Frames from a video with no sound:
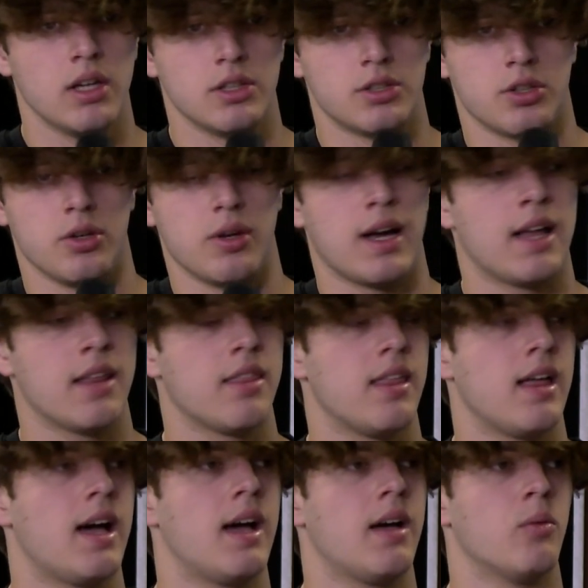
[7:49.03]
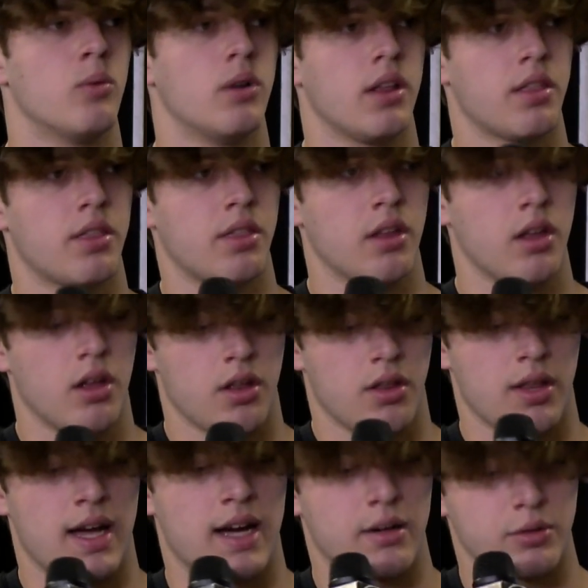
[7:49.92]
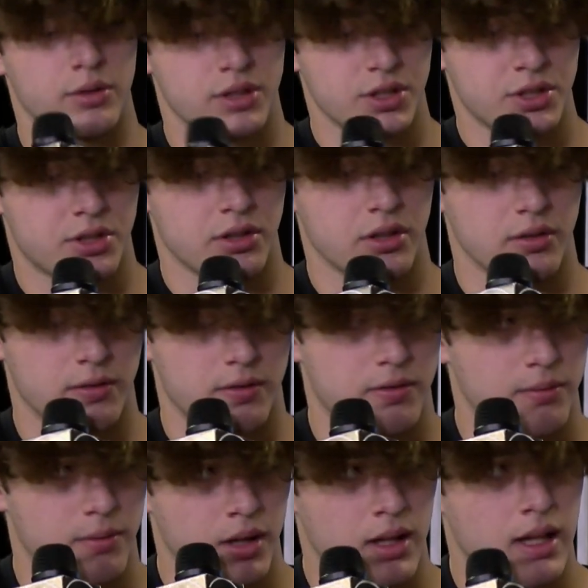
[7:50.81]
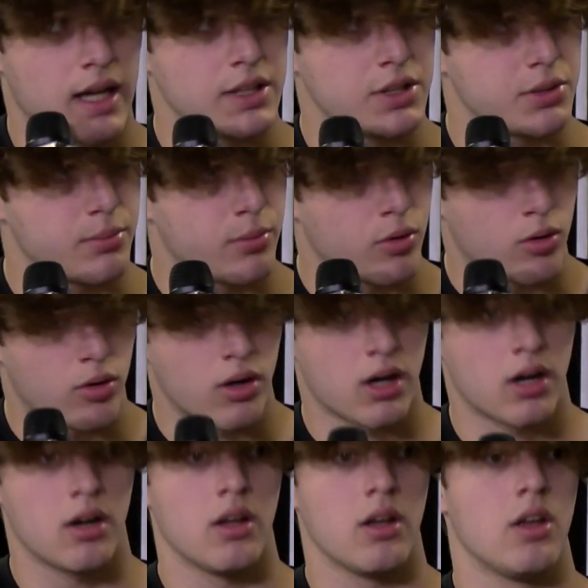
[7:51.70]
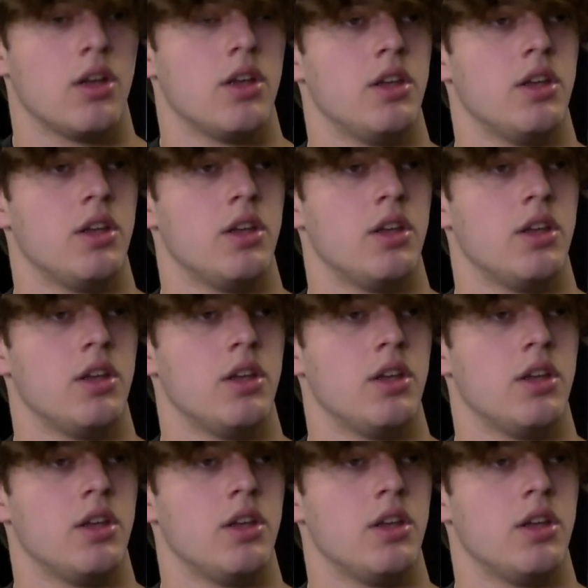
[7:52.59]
So you add that with the acquisition of Elijah Moore,